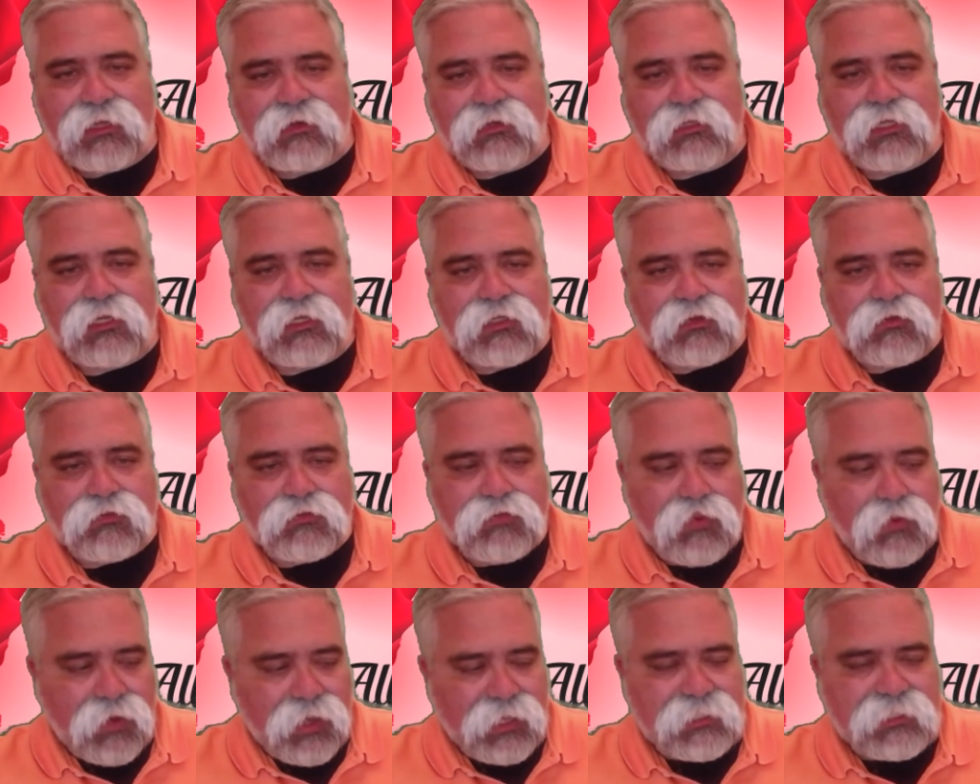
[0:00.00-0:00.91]
There's
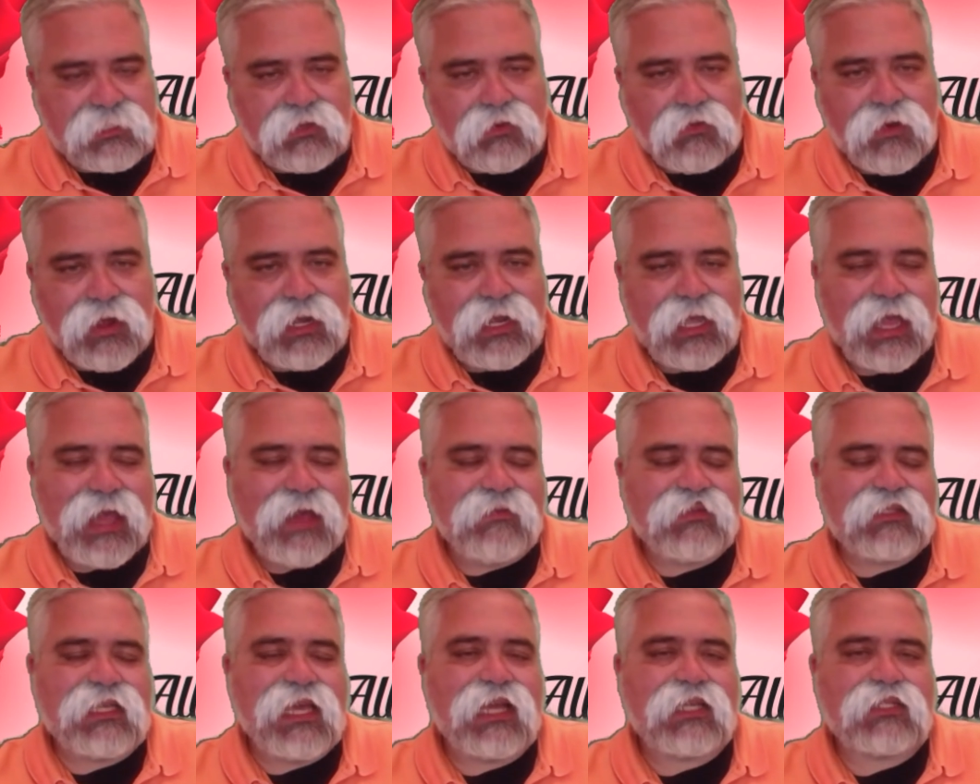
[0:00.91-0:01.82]
points to when they
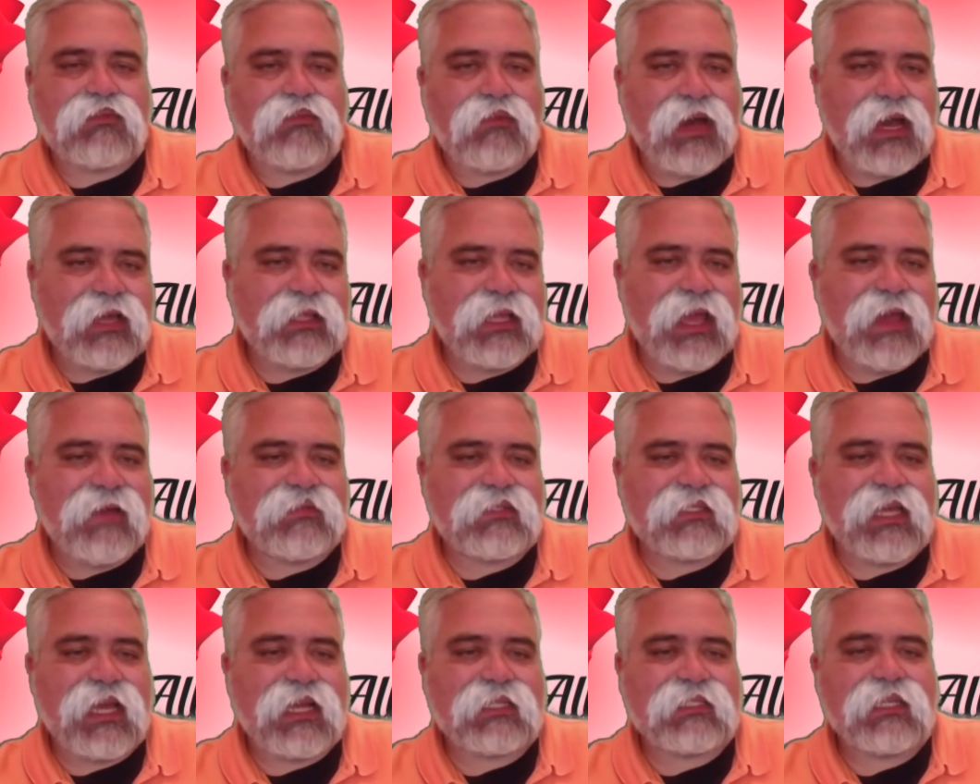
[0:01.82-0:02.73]
have sex, why they have
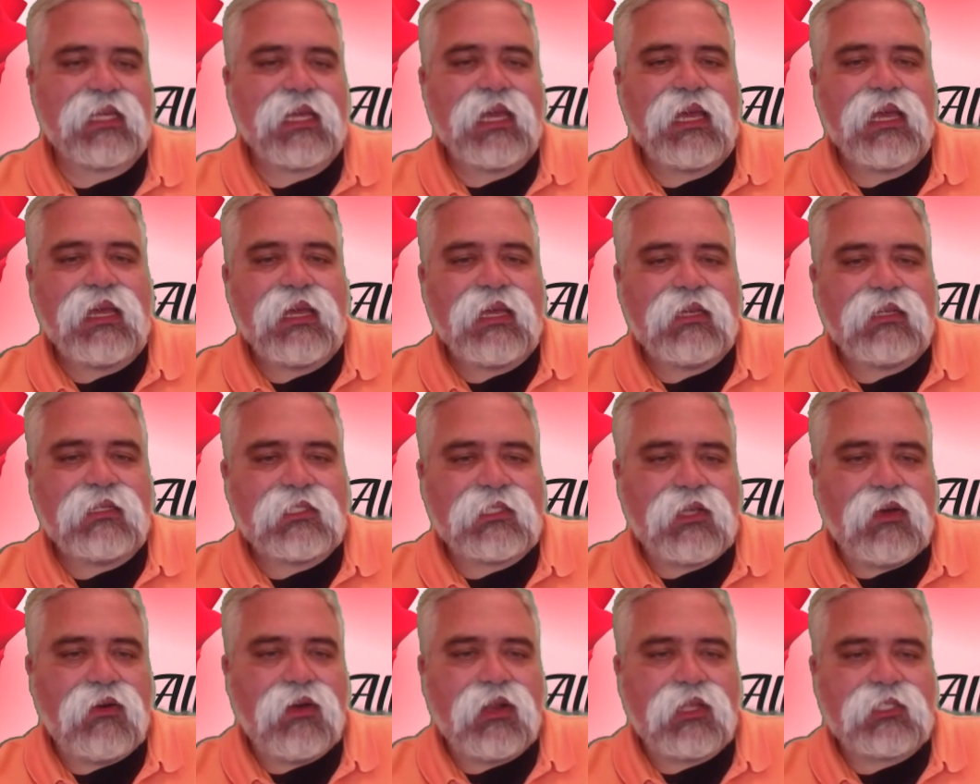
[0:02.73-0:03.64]
sex,
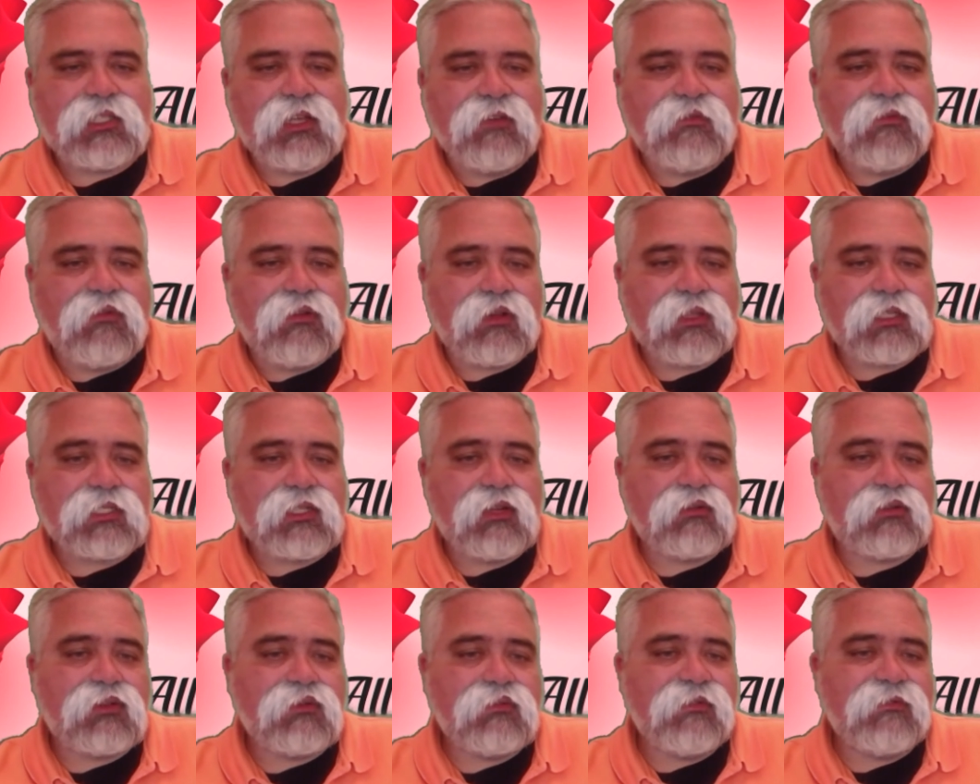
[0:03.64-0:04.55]
so on and so forth.
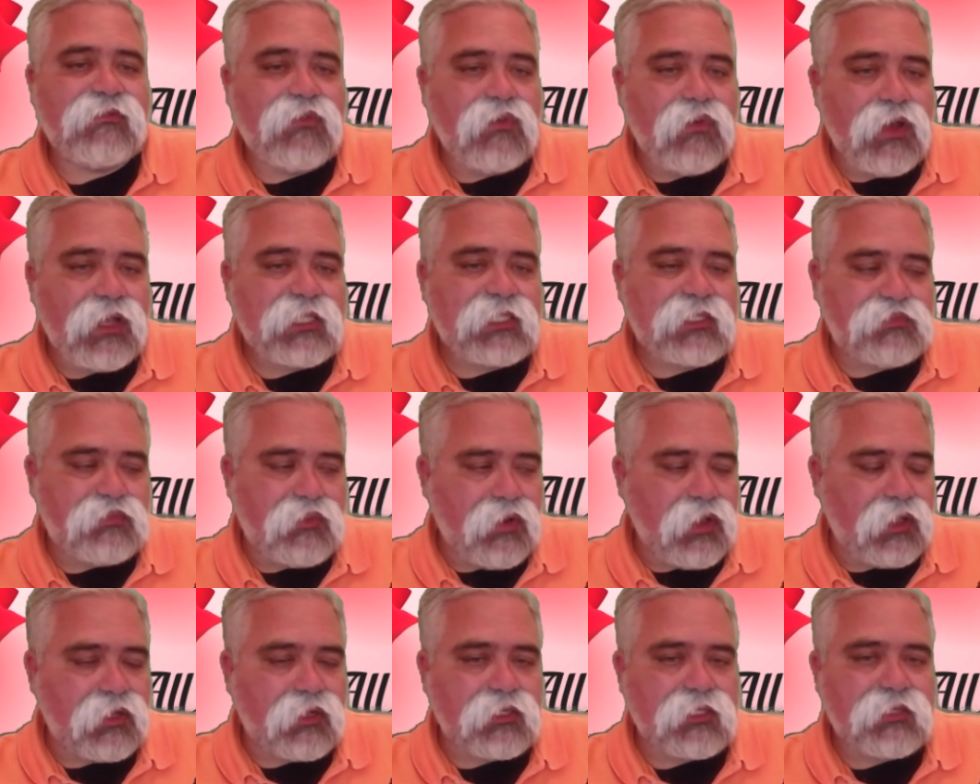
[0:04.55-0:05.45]
So to avoid
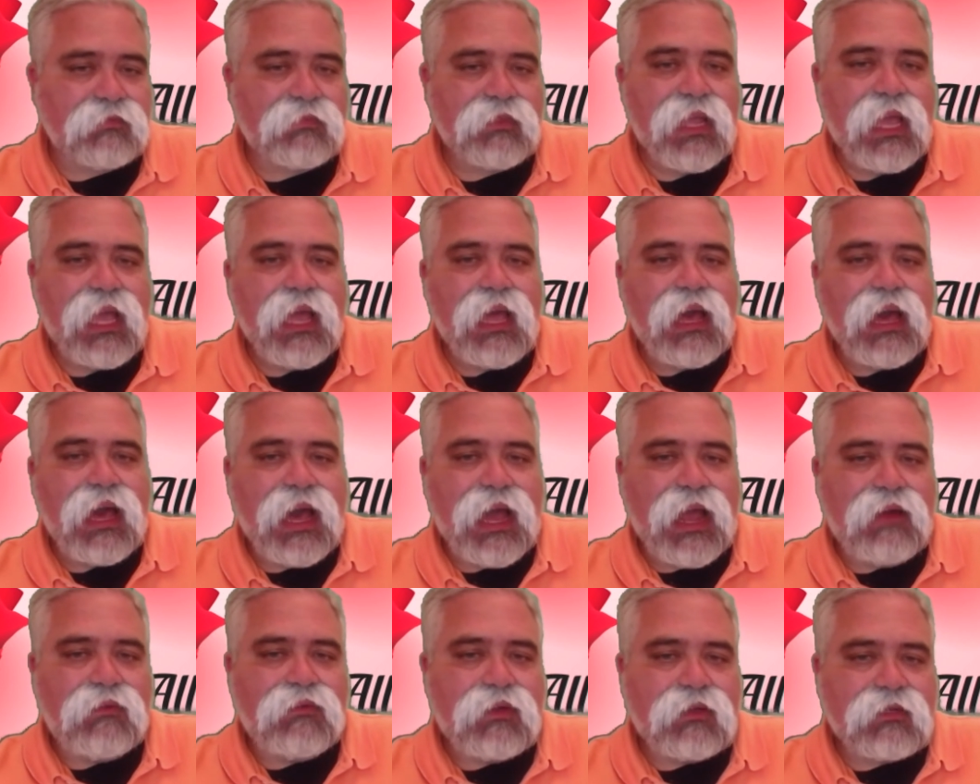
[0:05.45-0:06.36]
spoilers,
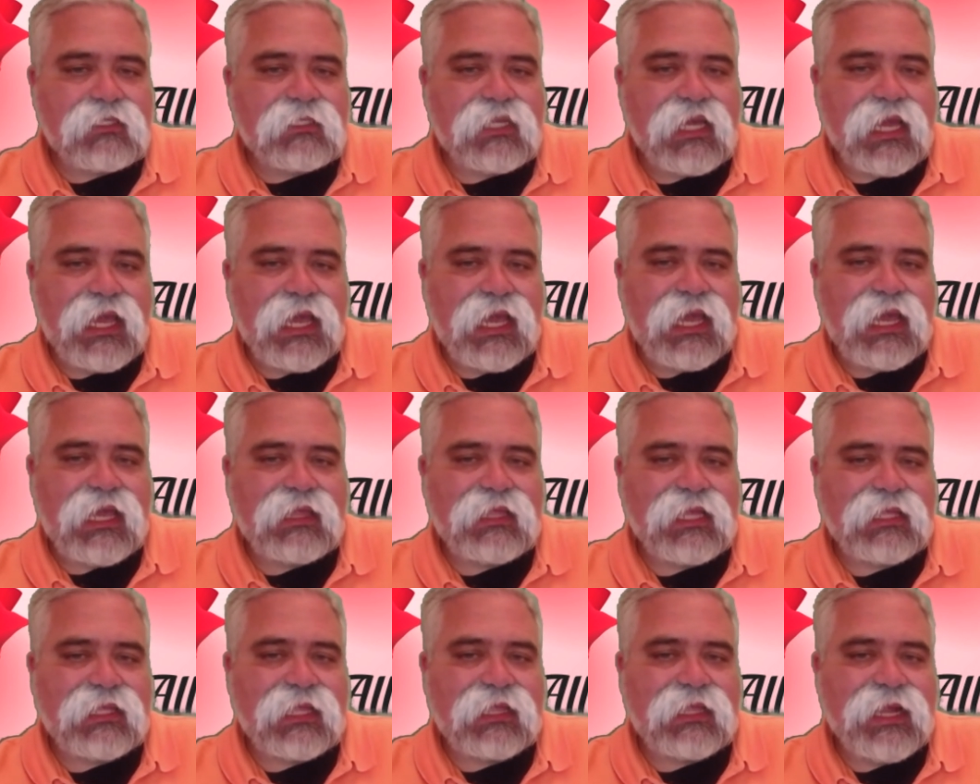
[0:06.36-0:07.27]
I will say
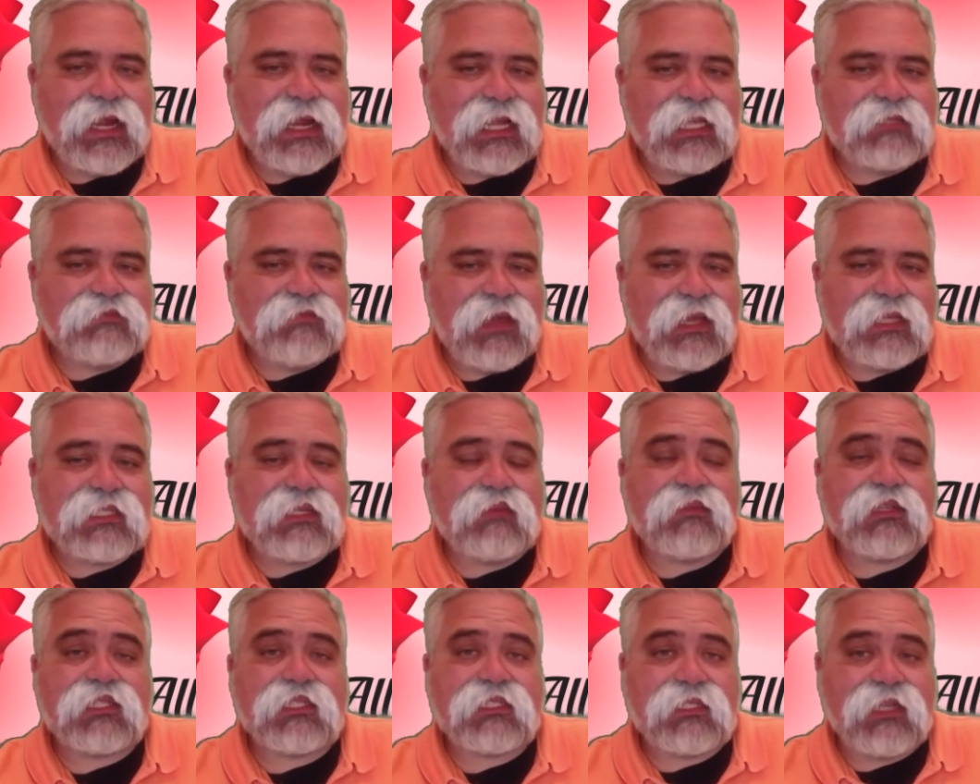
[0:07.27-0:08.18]
that the ladies make
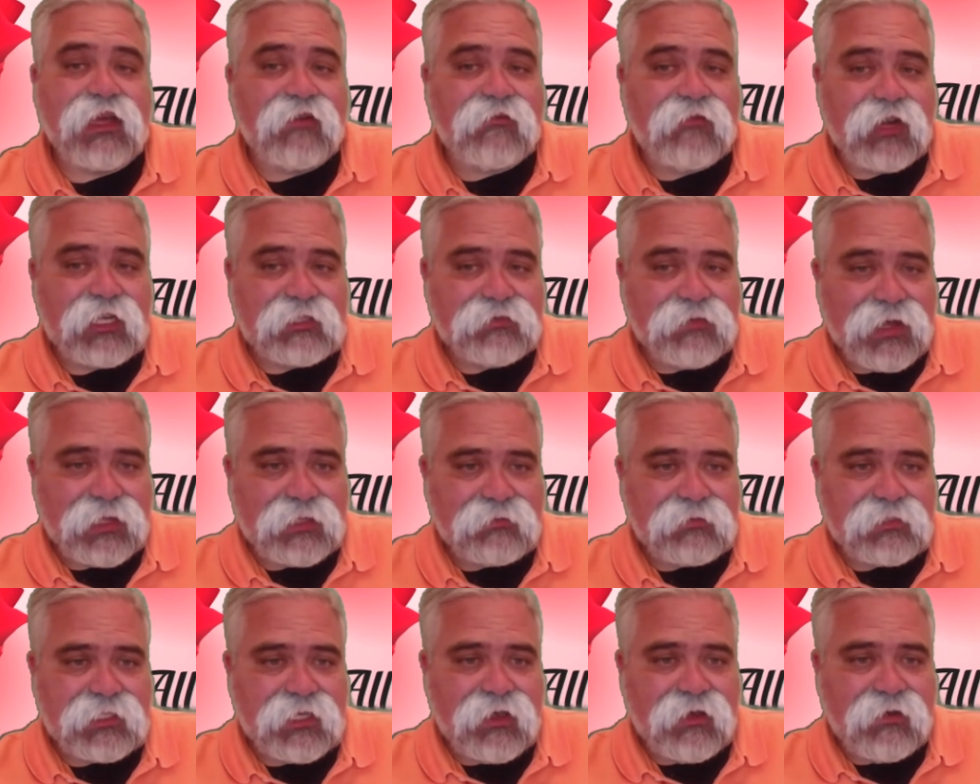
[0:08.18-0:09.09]
some discoveries about
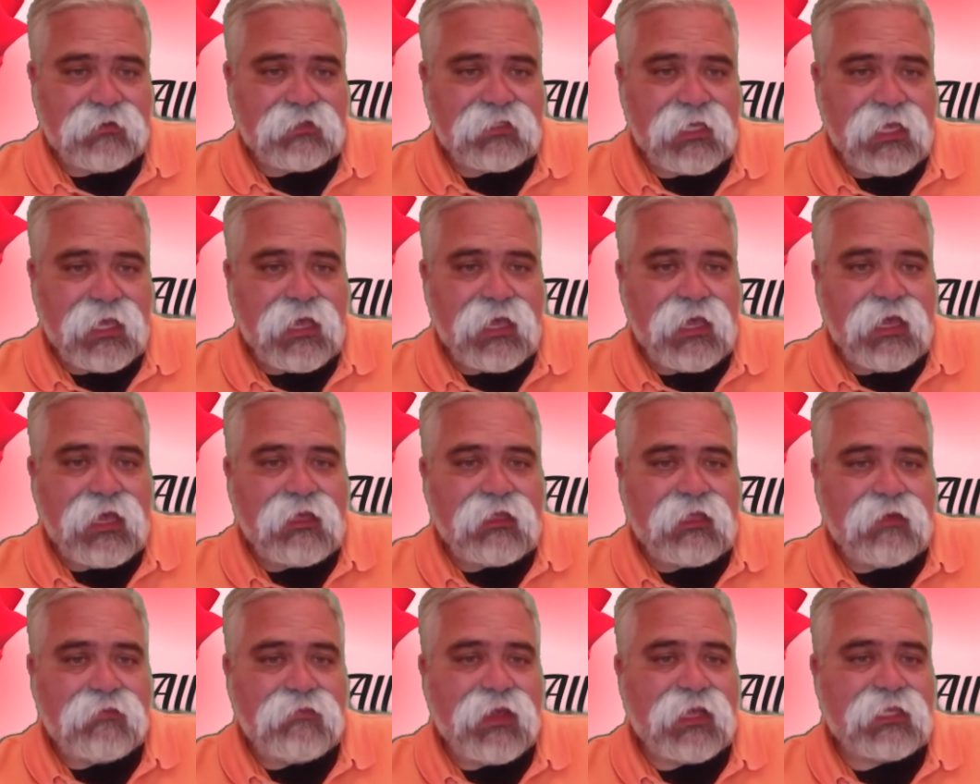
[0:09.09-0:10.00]
themselves
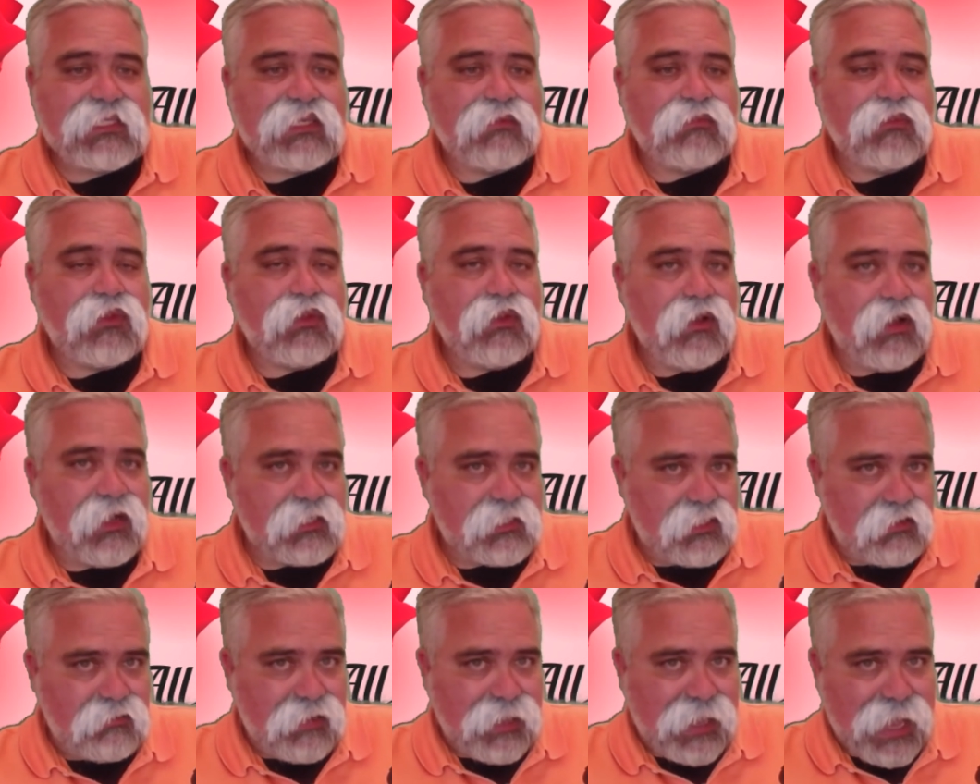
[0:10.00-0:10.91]
that makes them not
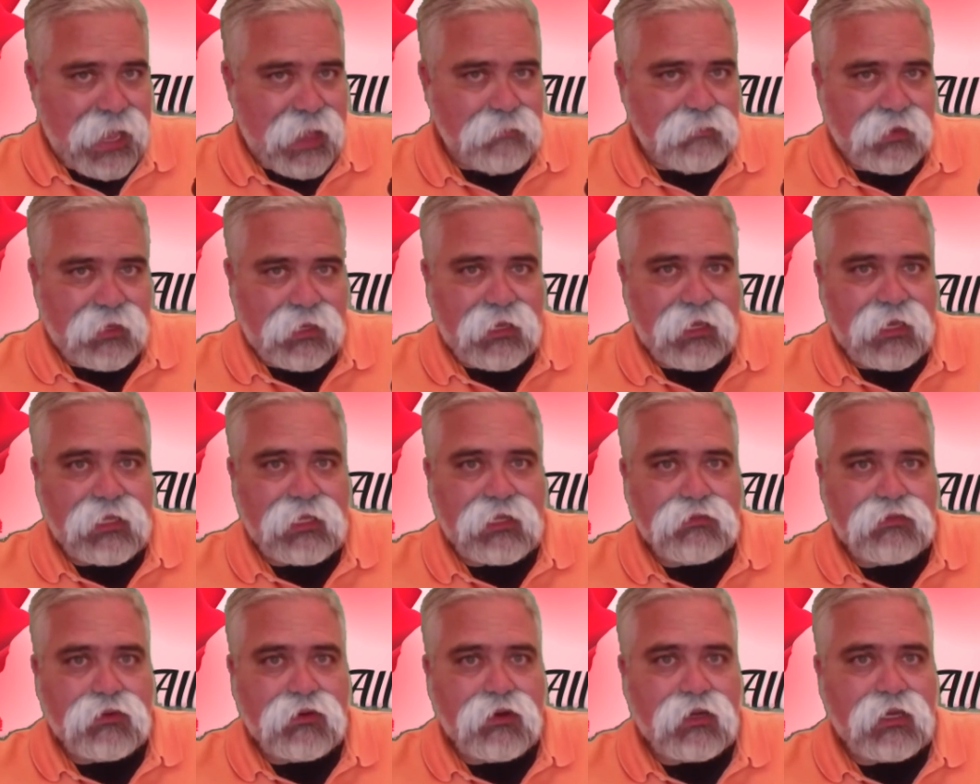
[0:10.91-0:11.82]
too happy in
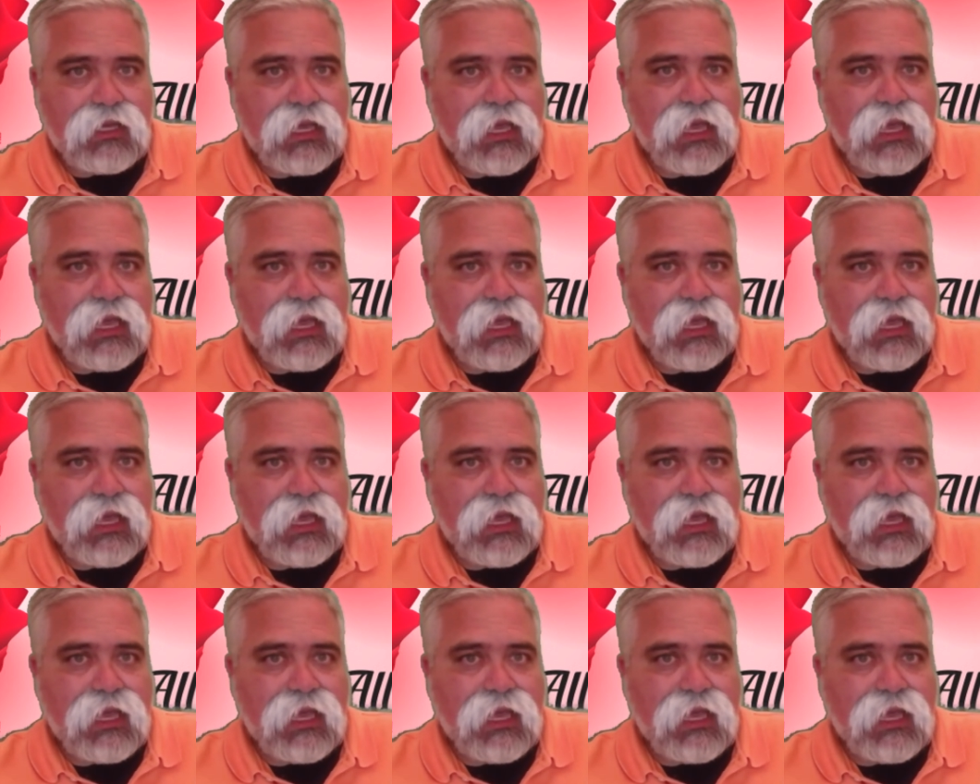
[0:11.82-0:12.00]
the book.